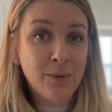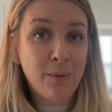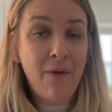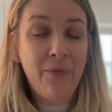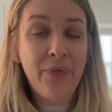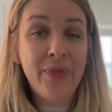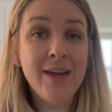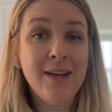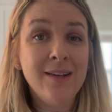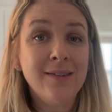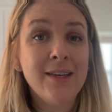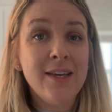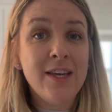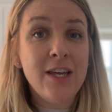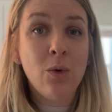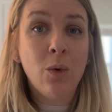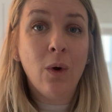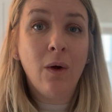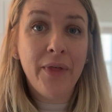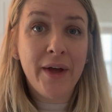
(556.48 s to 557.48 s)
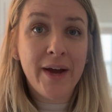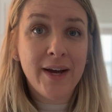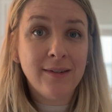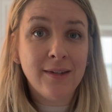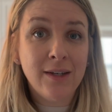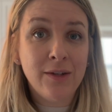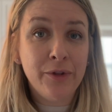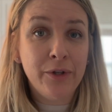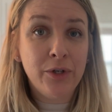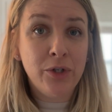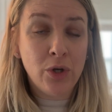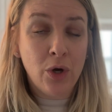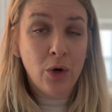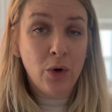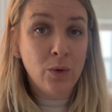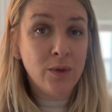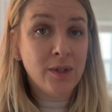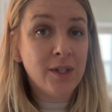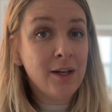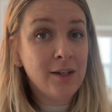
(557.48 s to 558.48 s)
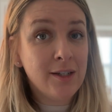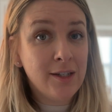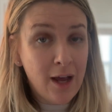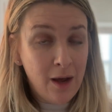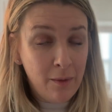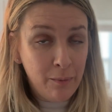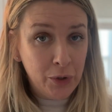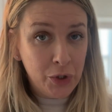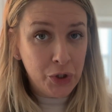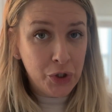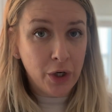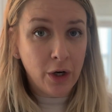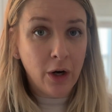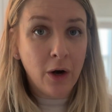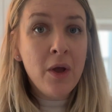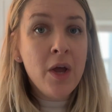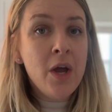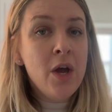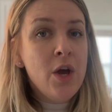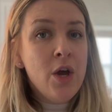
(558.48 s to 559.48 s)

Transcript: with is equalizing the dough's temperature.